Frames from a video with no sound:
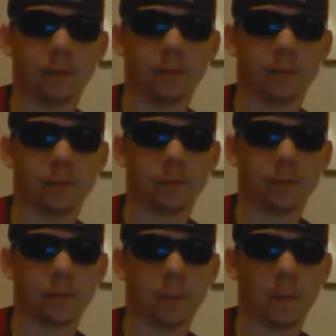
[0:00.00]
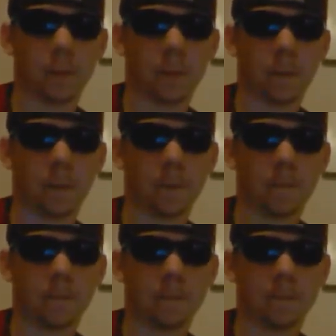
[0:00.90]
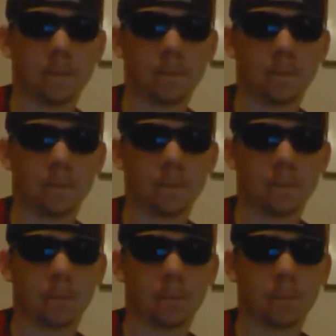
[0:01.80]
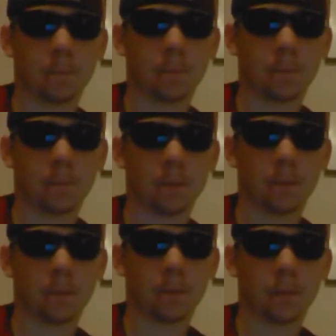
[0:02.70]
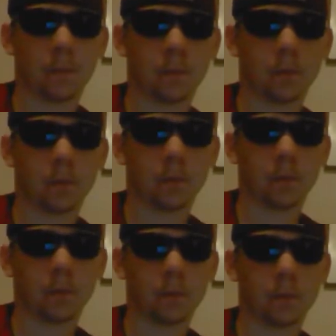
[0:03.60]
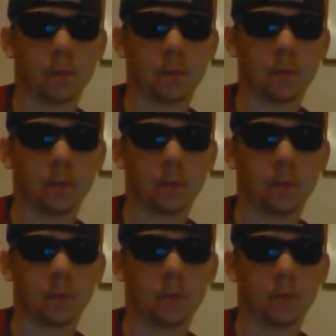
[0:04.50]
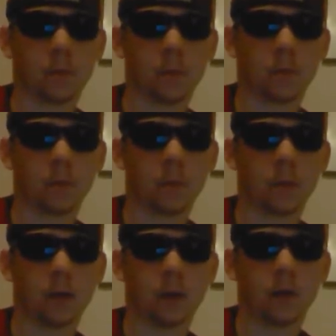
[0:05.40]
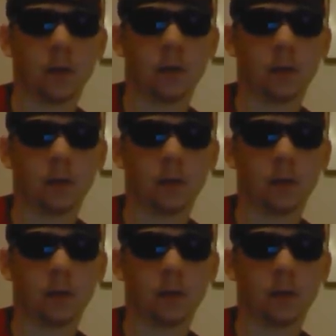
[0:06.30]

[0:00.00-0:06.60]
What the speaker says: (silence)